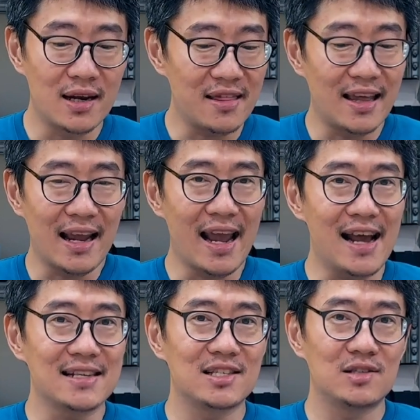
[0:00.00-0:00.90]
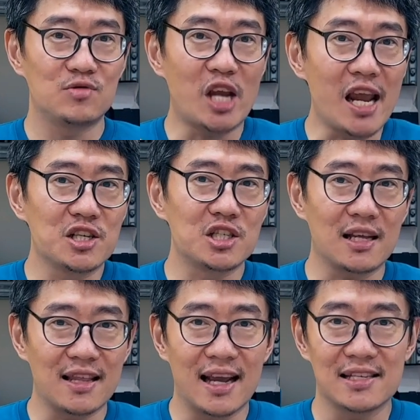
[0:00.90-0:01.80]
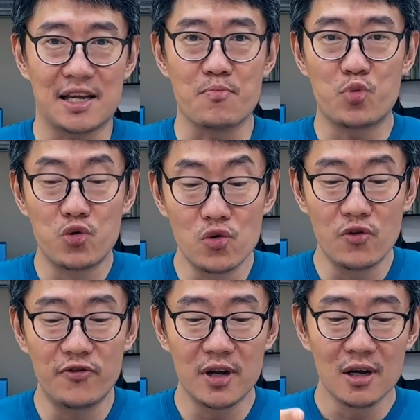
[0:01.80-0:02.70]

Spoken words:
Nothing has changed, nothing has improved